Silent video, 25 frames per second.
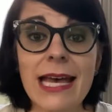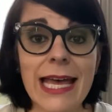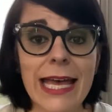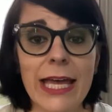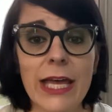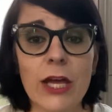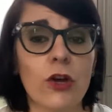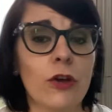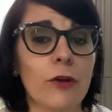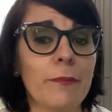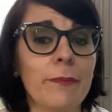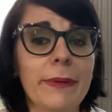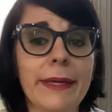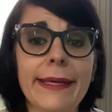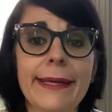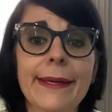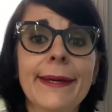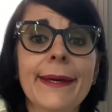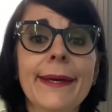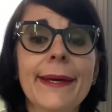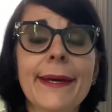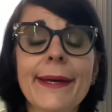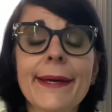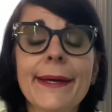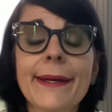It could
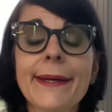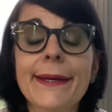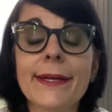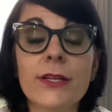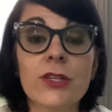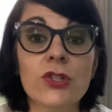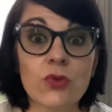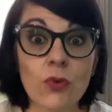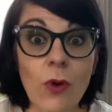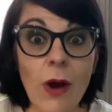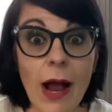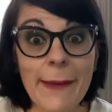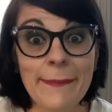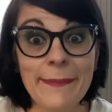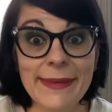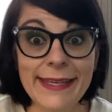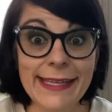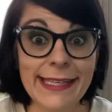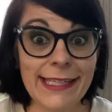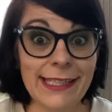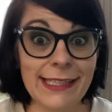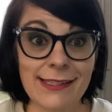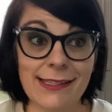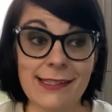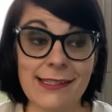be dry
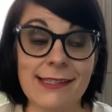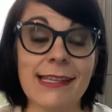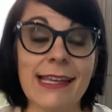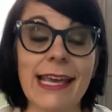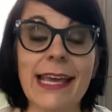beans.